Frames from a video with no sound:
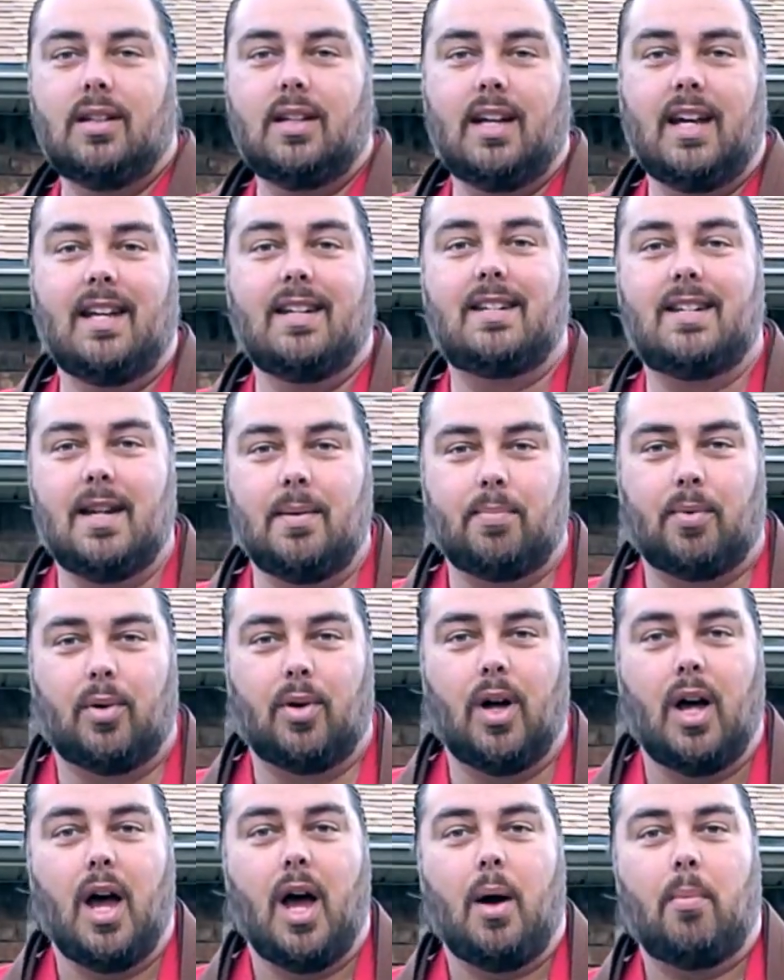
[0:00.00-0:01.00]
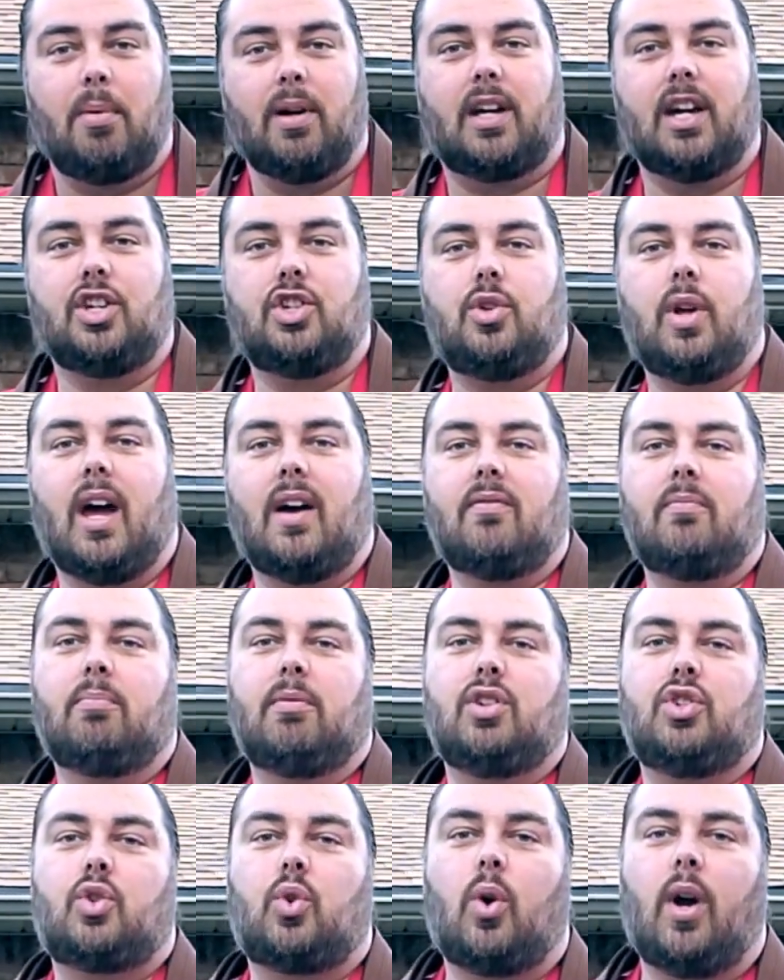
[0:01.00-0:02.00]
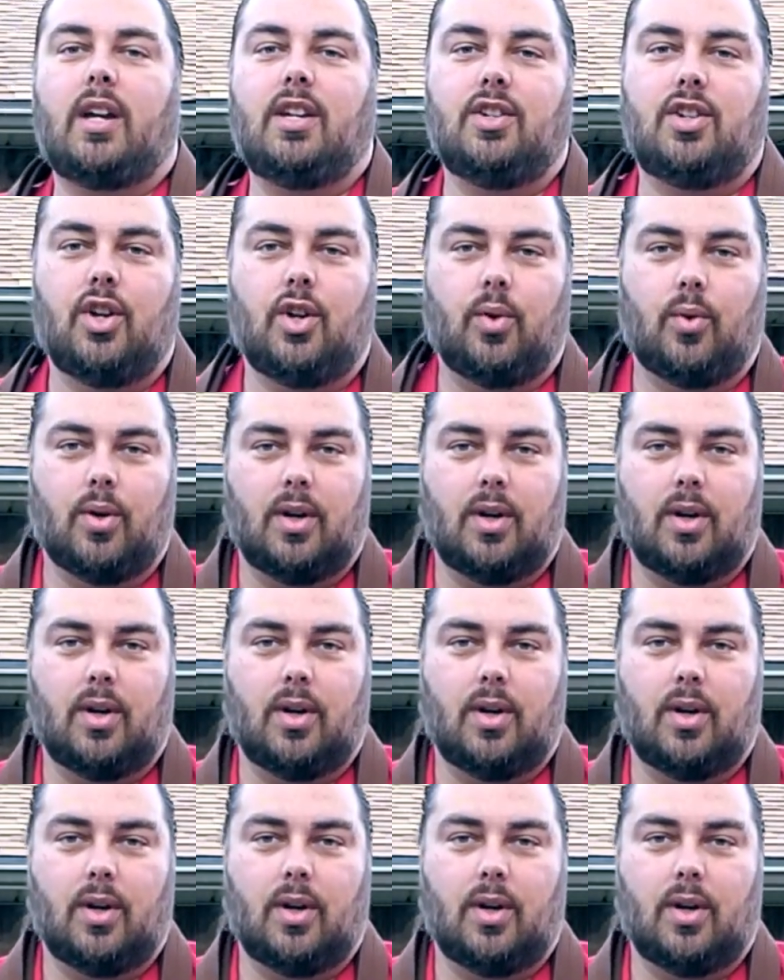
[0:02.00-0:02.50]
it's simple. Because you haven't been trained to.